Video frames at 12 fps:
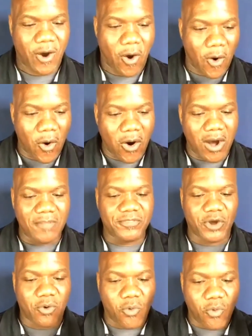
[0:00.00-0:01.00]
on
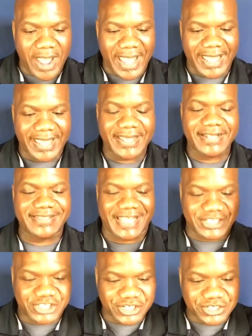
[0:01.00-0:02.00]
the way they
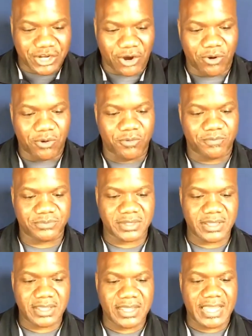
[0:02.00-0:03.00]
should go,
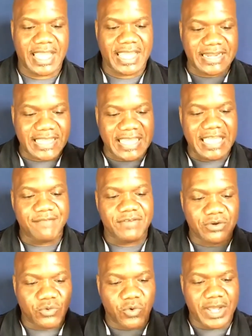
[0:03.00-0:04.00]
and
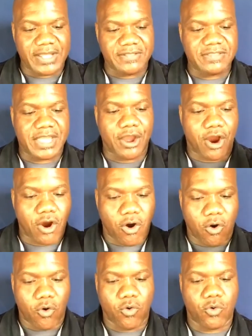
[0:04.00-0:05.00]
even when they are
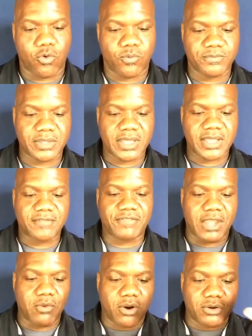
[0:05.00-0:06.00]
old,
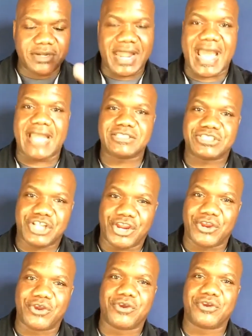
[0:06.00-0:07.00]
they will not
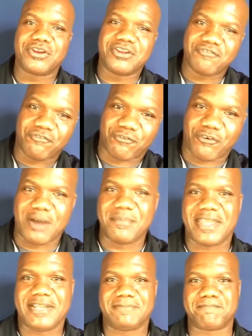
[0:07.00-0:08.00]
turn from
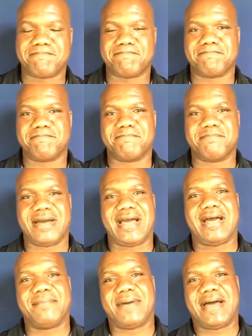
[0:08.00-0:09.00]
it.
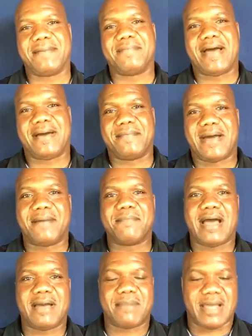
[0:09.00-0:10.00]
My, my, my, my,
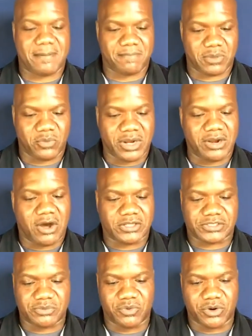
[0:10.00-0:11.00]
my, my. What an
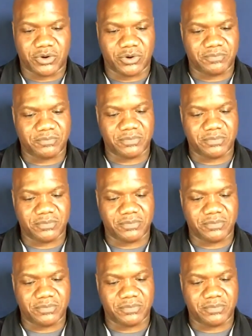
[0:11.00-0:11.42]
awesome word.